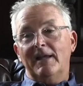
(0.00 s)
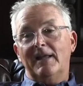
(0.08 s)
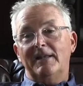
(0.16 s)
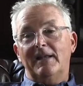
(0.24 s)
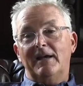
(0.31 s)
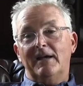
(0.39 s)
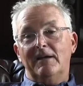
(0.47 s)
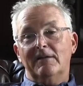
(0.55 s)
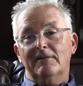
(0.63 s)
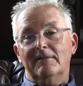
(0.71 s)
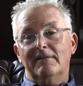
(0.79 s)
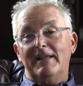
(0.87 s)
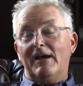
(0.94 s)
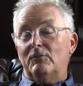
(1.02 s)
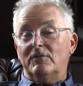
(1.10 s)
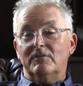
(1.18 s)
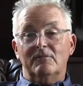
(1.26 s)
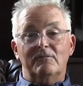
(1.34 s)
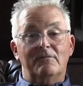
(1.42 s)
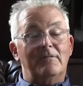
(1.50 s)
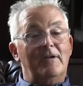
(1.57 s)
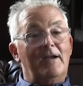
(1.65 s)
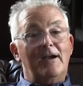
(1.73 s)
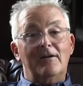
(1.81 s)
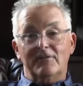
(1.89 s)
And uh, that was a
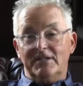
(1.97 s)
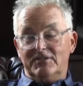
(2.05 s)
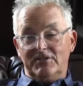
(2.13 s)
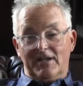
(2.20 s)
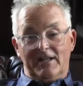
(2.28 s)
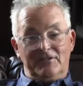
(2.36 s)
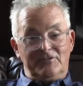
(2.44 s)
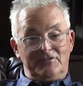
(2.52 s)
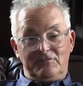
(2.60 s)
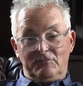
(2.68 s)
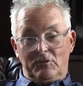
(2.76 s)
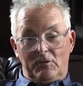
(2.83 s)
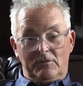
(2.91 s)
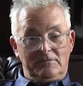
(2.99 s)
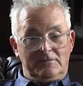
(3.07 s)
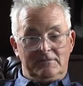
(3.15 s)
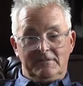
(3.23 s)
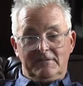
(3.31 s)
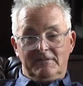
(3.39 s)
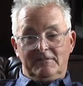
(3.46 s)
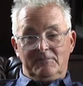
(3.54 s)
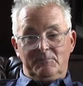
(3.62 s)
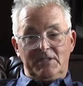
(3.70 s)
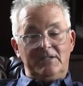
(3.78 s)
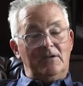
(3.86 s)
very challenging role
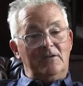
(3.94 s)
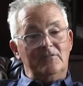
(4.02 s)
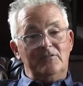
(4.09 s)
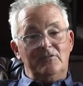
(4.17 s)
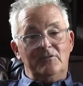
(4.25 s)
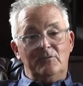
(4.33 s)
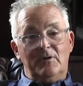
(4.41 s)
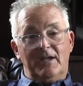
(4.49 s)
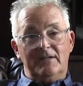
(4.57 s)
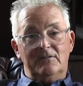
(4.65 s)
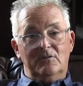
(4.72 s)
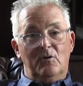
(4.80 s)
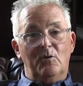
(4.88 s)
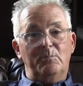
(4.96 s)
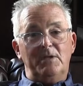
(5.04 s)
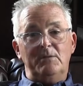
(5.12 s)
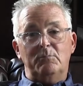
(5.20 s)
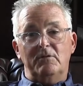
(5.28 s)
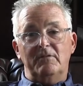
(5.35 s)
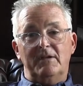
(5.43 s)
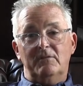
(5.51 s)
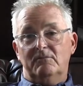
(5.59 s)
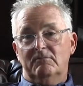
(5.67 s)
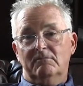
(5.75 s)
because you had told people that